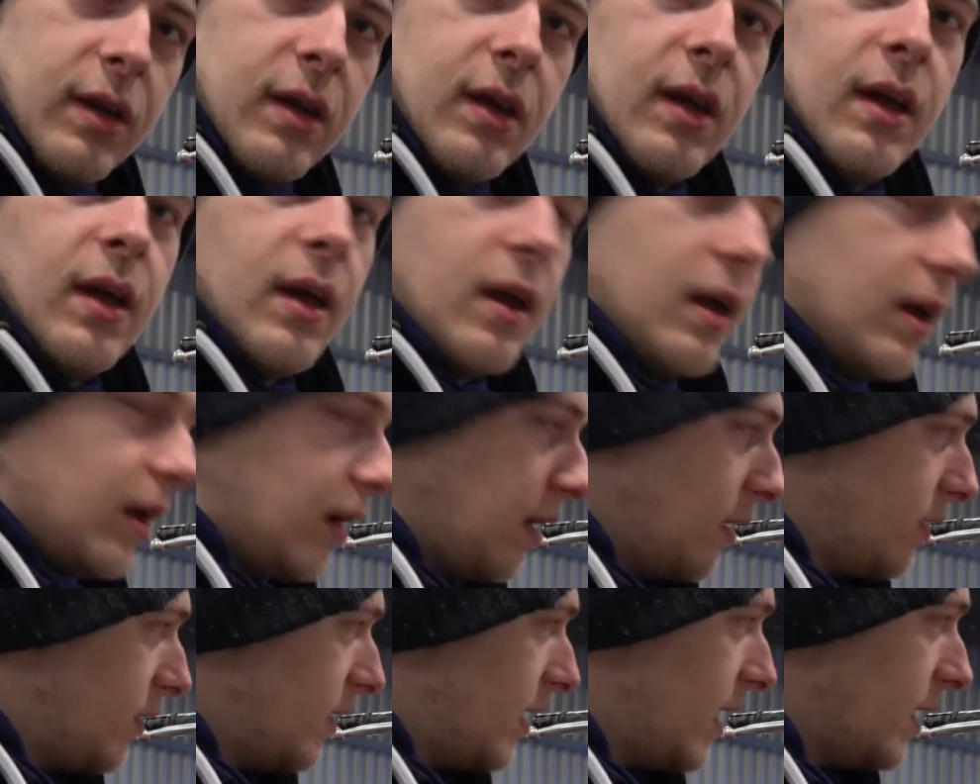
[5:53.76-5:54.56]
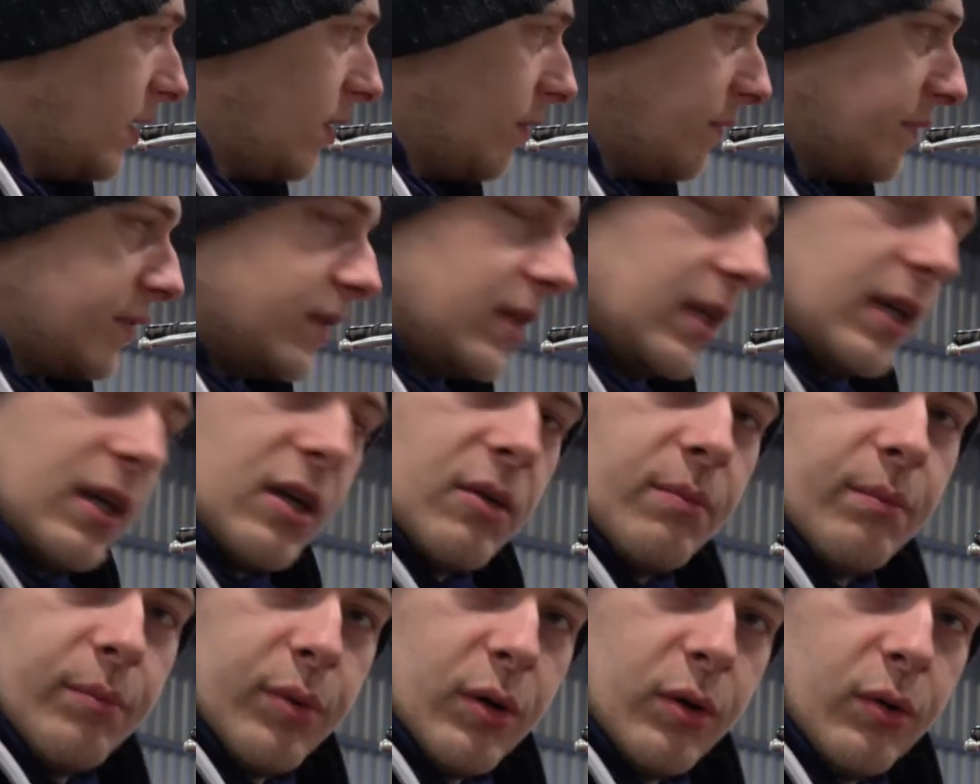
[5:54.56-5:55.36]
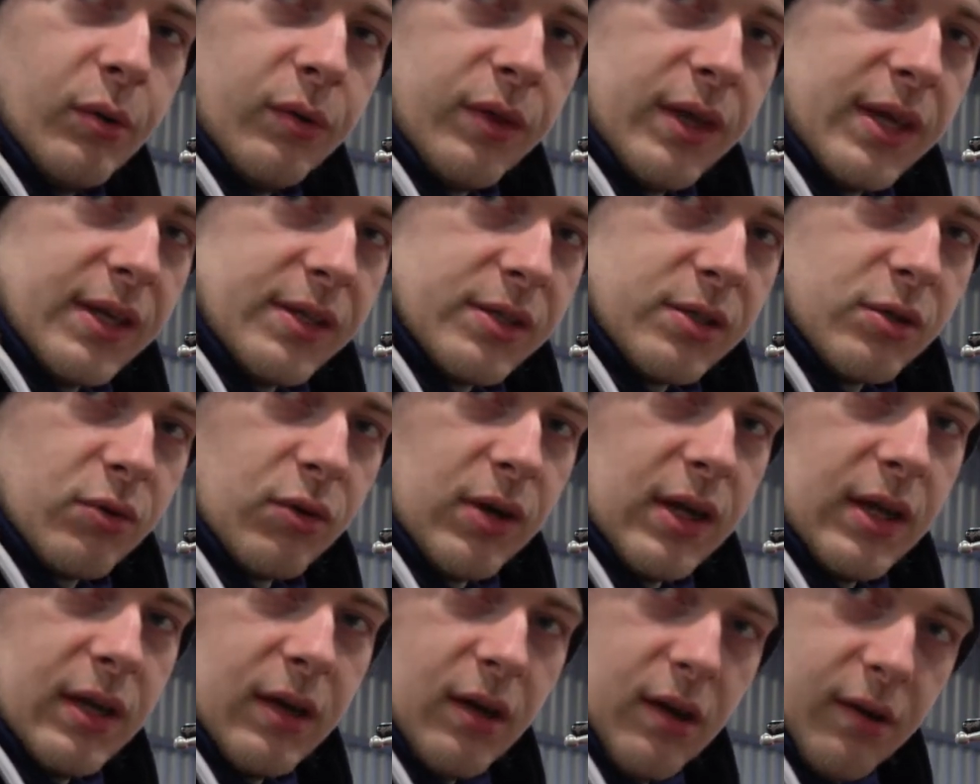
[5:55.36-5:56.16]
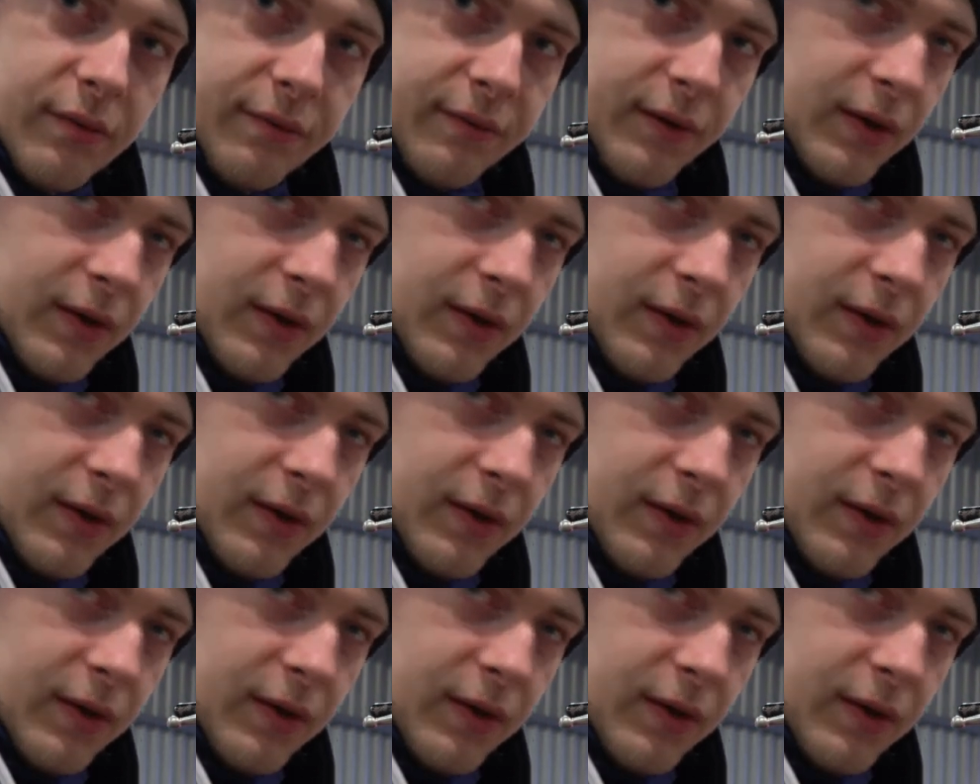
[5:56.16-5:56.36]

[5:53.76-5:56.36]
and then obviously you can pull the screen off.